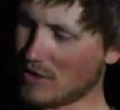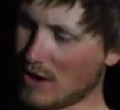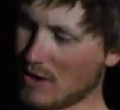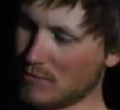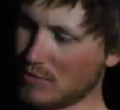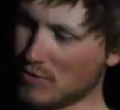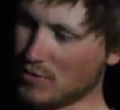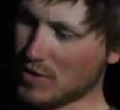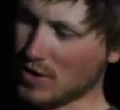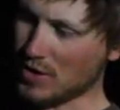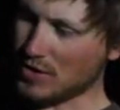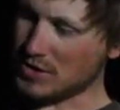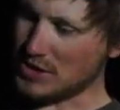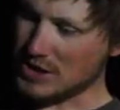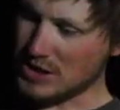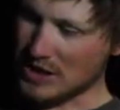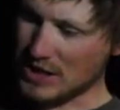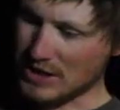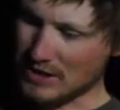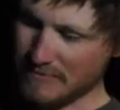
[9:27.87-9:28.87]
Abu
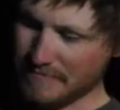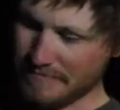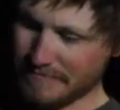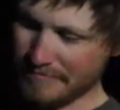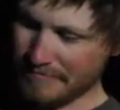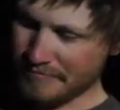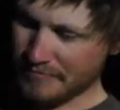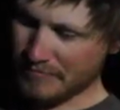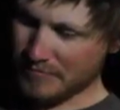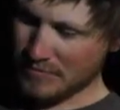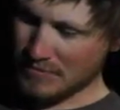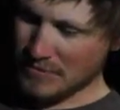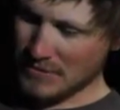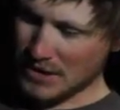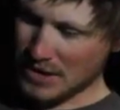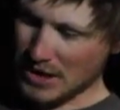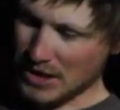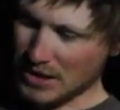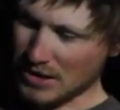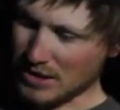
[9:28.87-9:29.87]
Garcia.
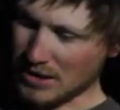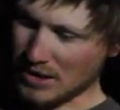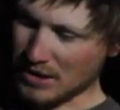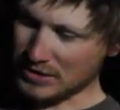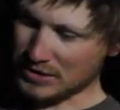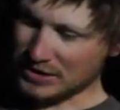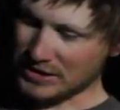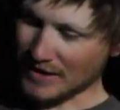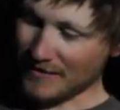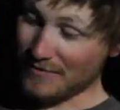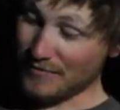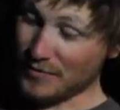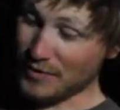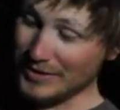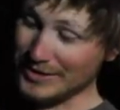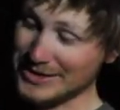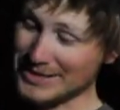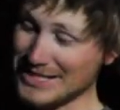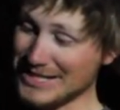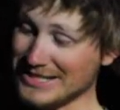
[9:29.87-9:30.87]
It's a seven
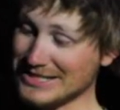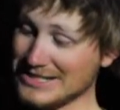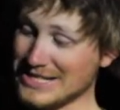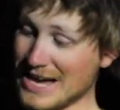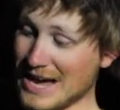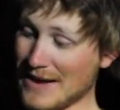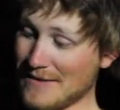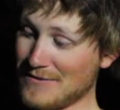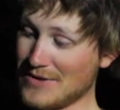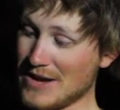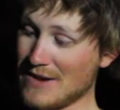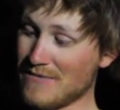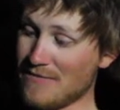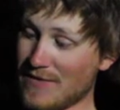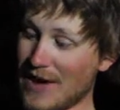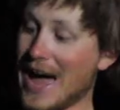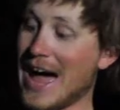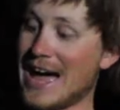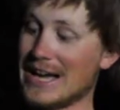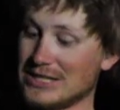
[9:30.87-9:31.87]
foot six heavy
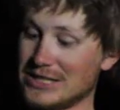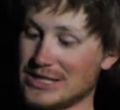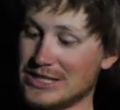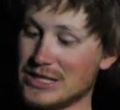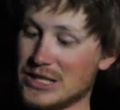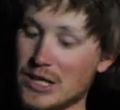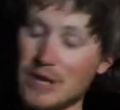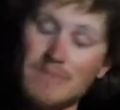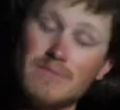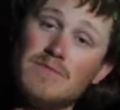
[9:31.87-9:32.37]
fast,